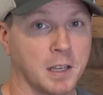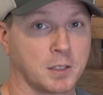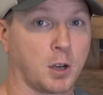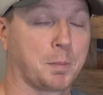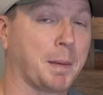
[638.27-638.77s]

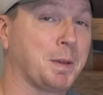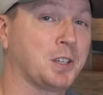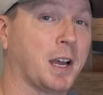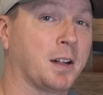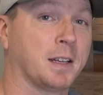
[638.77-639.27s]
So
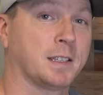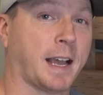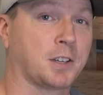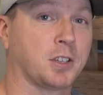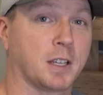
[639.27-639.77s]
Pipishell is
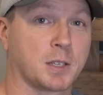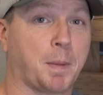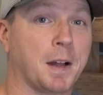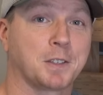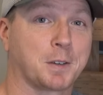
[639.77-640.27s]
actually the
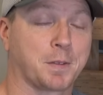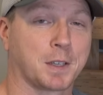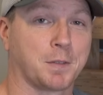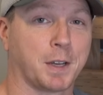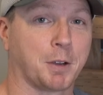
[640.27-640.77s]
sponsor for
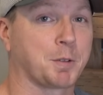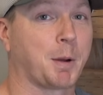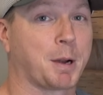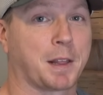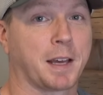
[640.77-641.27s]
this video, so I
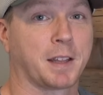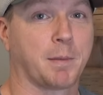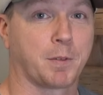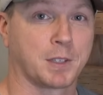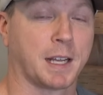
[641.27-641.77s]
wanna thank
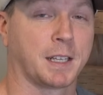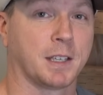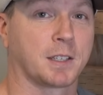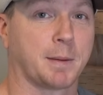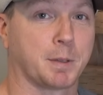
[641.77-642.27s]
them for sending
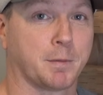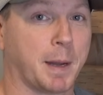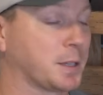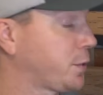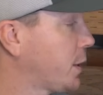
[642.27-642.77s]
these couple of
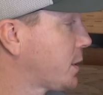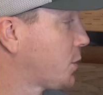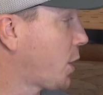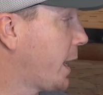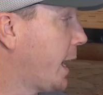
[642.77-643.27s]
mounts for us to
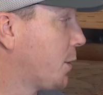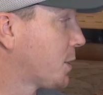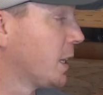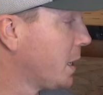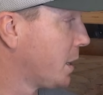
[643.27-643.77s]
try
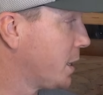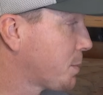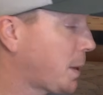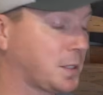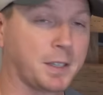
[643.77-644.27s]
out. This
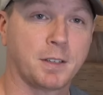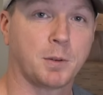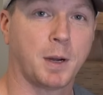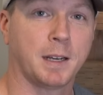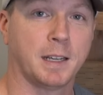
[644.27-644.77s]
particular
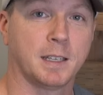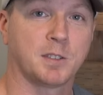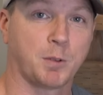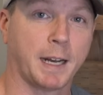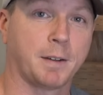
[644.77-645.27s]
one
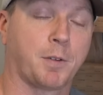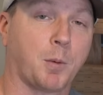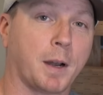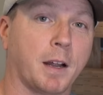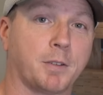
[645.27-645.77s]
is rated for
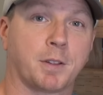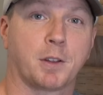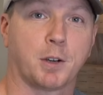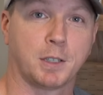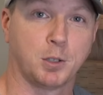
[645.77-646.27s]

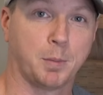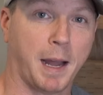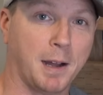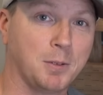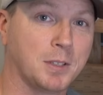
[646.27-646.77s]
132
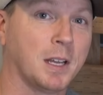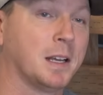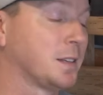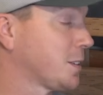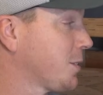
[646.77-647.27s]
pounds,
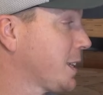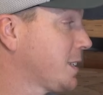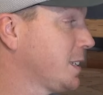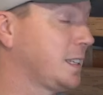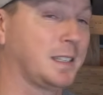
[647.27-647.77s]
so
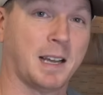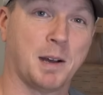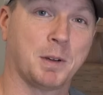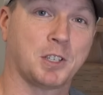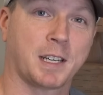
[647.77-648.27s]
let's see
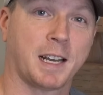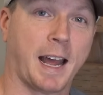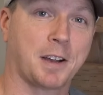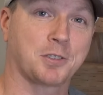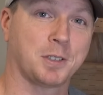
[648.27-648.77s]
how much it can
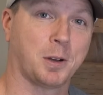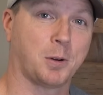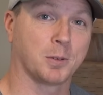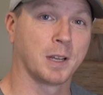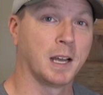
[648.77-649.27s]
actually
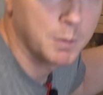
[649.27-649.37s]
hold.